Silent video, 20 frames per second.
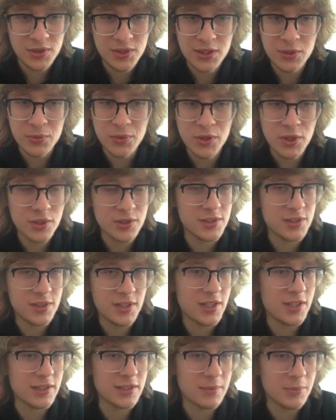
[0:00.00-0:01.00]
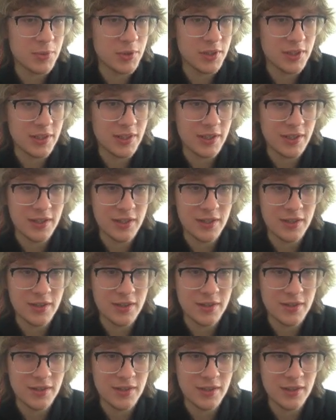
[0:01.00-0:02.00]
see that we're not seeing the print
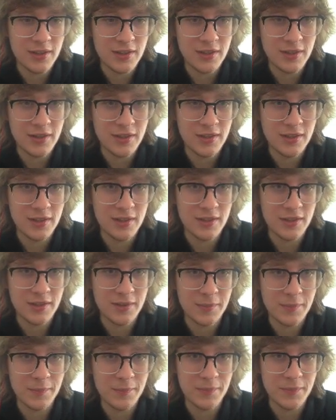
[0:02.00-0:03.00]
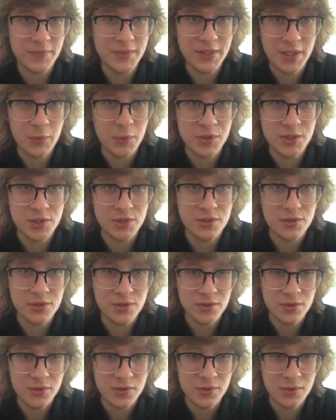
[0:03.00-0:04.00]
line that we just
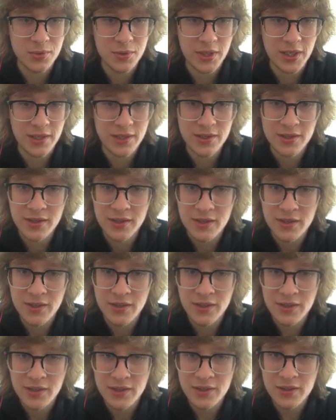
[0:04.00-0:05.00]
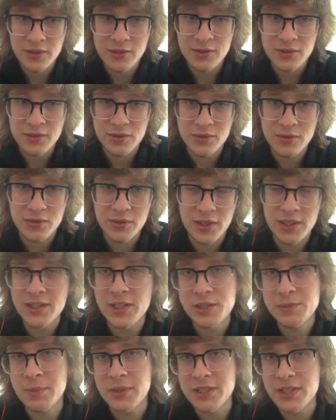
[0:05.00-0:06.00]
created. And
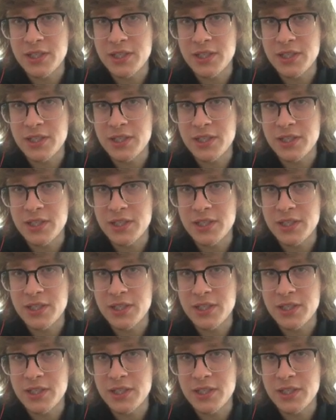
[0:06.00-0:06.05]
that's by